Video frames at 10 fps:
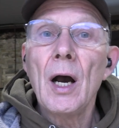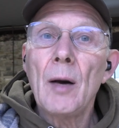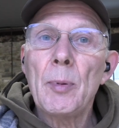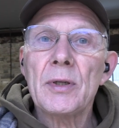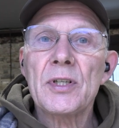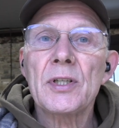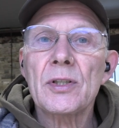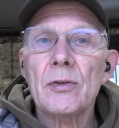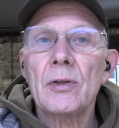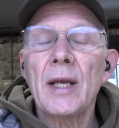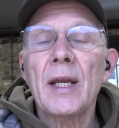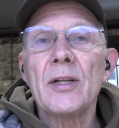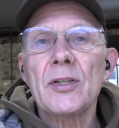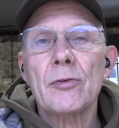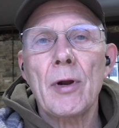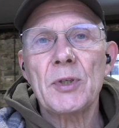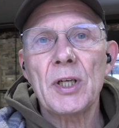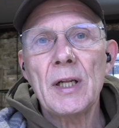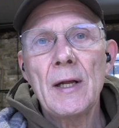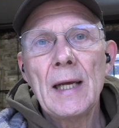I'll put just link in the
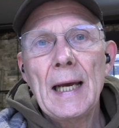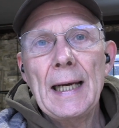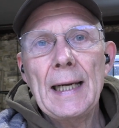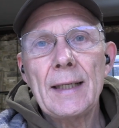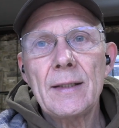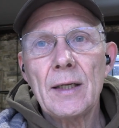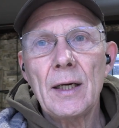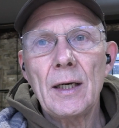description, and